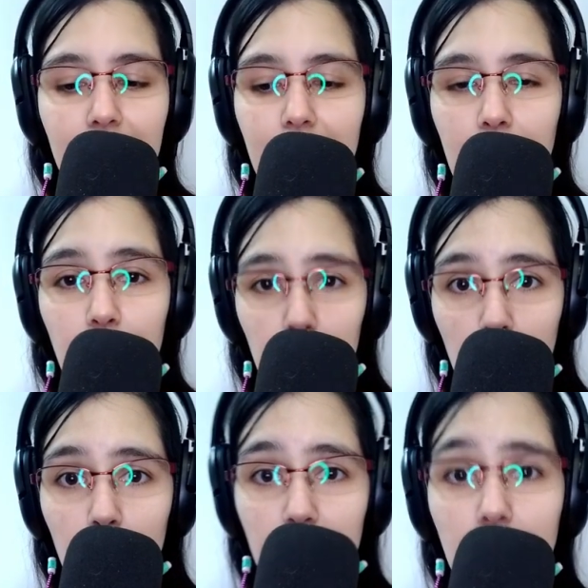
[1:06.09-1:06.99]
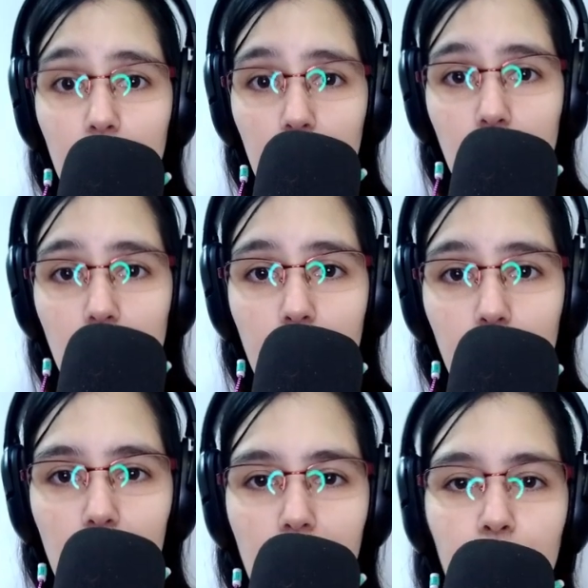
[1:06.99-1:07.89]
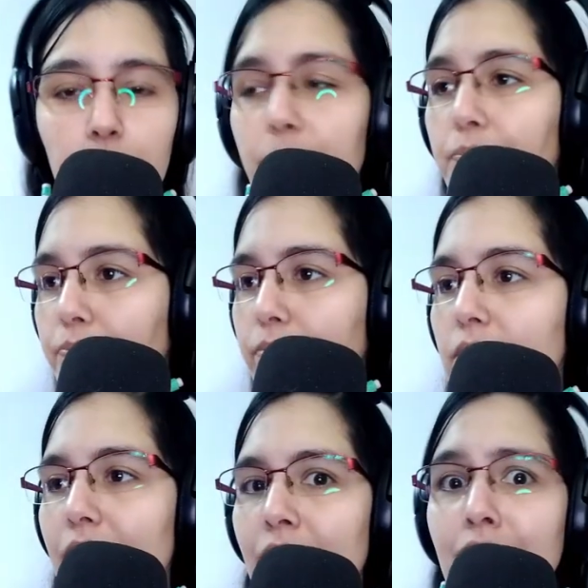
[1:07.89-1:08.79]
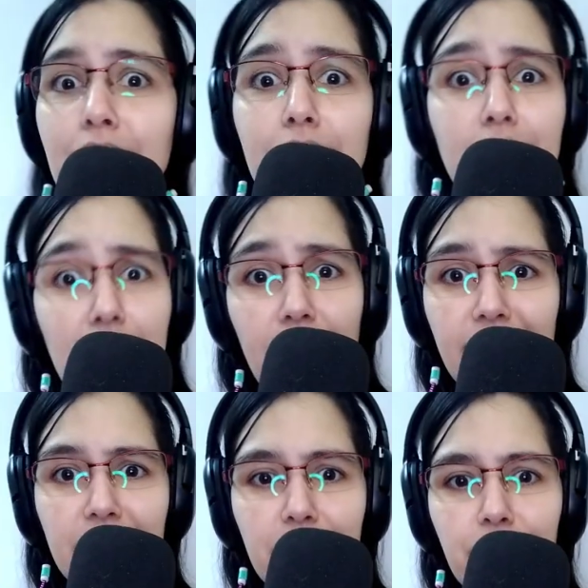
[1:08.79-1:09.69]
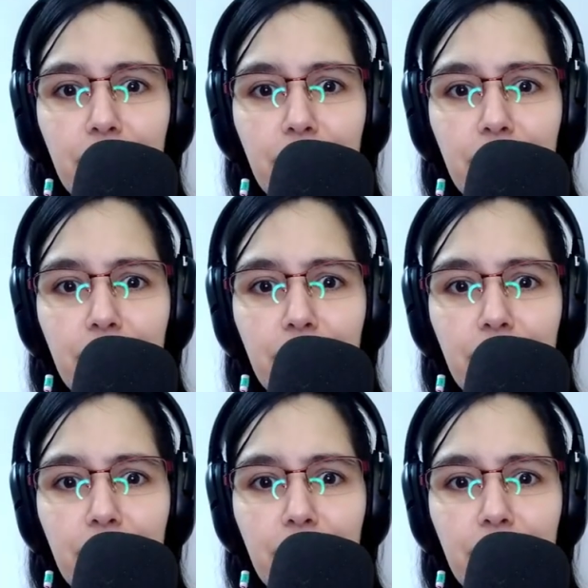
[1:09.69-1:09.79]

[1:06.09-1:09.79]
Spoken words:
Down the road, it's going to save your life. Second,